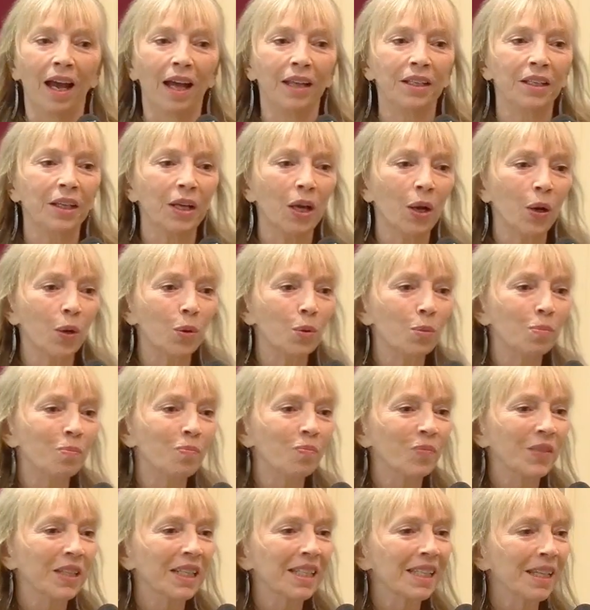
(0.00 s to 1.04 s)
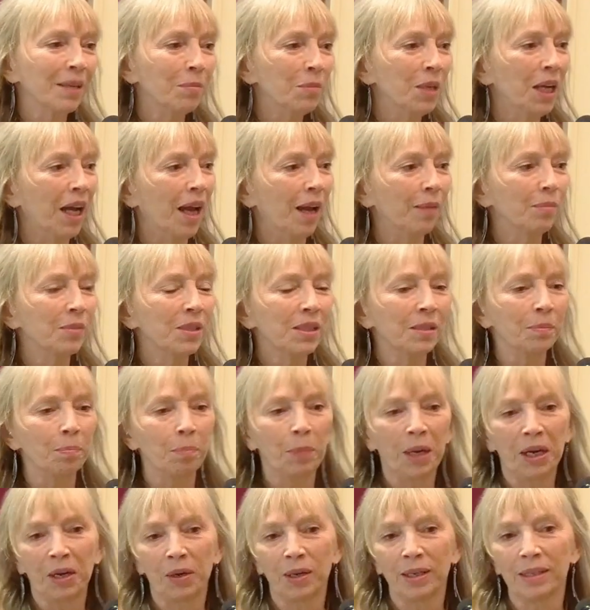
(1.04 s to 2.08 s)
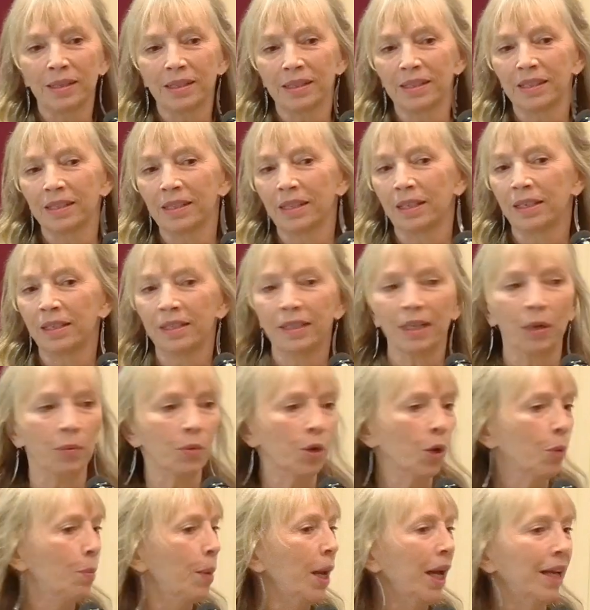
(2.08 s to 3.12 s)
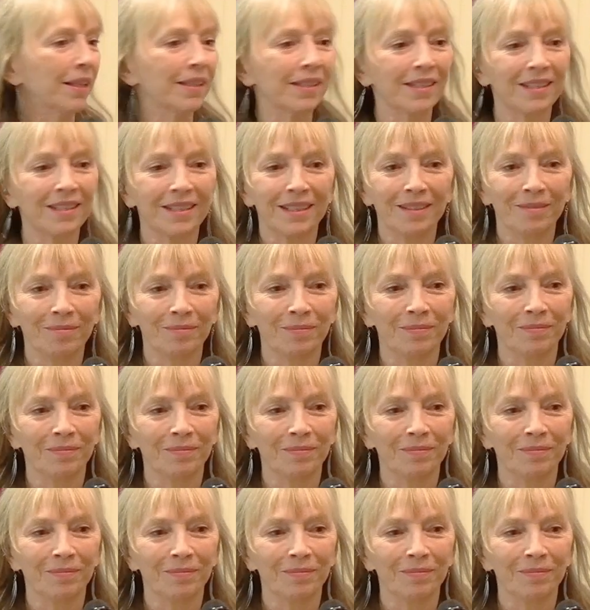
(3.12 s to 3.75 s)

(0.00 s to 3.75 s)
And you know, sometimes parents don't know best.